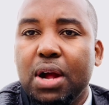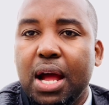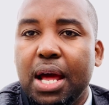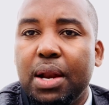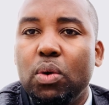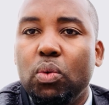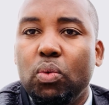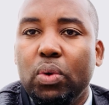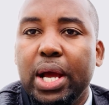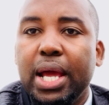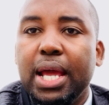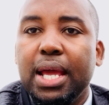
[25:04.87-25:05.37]
out
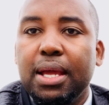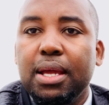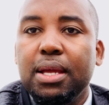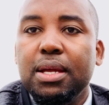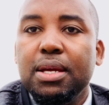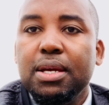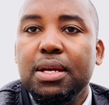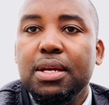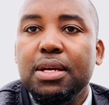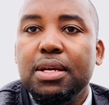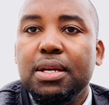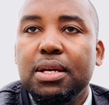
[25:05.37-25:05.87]
a way
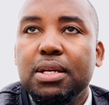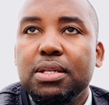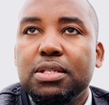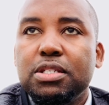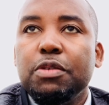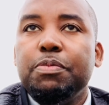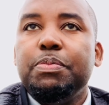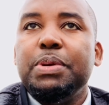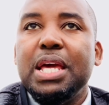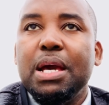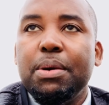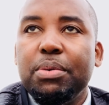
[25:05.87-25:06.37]

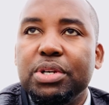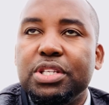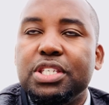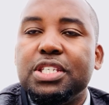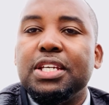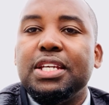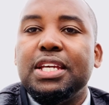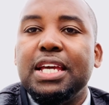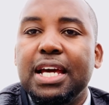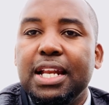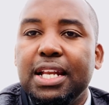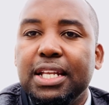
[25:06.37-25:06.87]
to be able
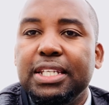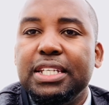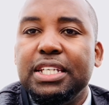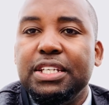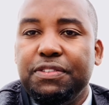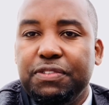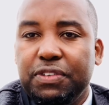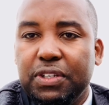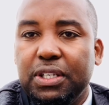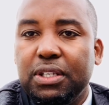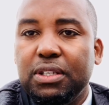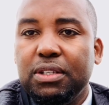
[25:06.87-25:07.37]
to get a
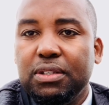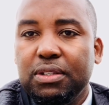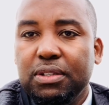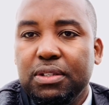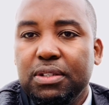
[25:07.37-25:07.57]
living